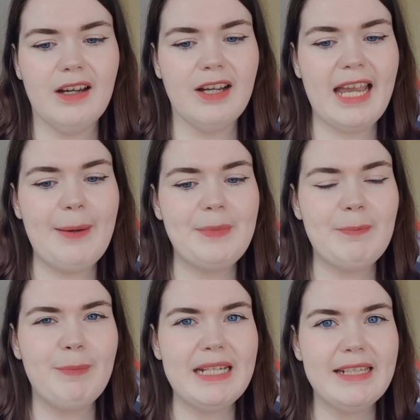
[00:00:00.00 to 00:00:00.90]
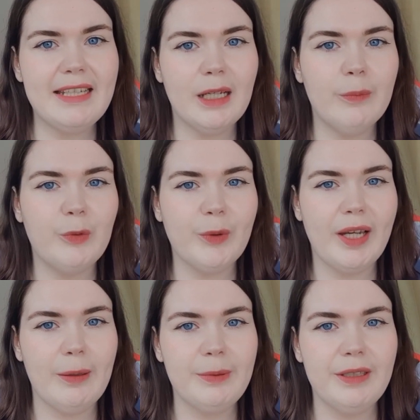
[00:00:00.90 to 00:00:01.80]
kept mixing up
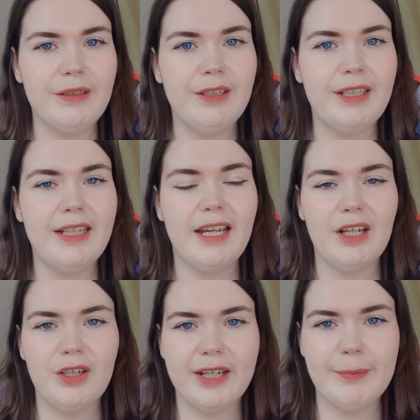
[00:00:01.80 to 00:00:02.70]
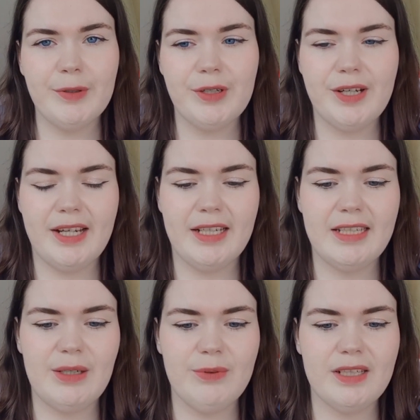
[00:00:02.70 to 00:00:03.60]
vocabulary and grammar, and
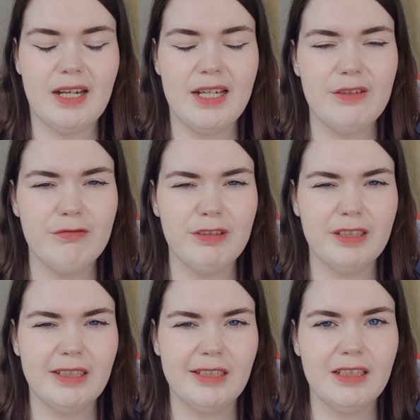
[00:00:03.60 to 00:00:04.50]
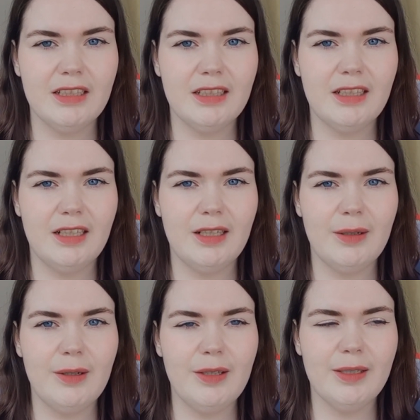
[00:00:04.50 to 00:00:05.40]
it was kind of really
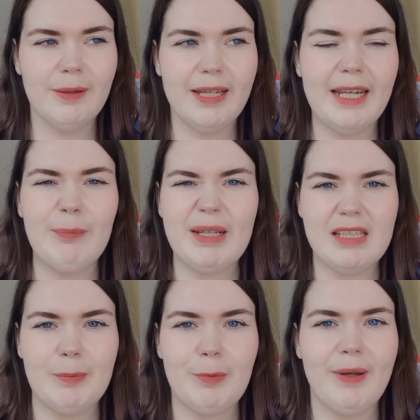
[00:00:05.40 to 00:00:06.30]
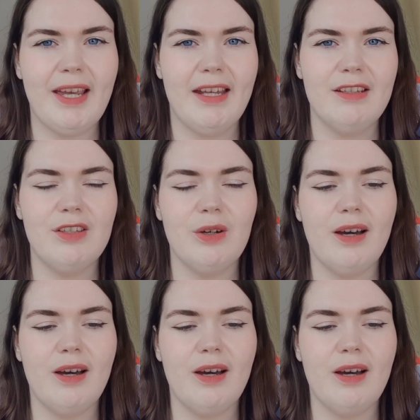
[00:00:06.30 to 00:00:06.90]
getting mixed up in my head. So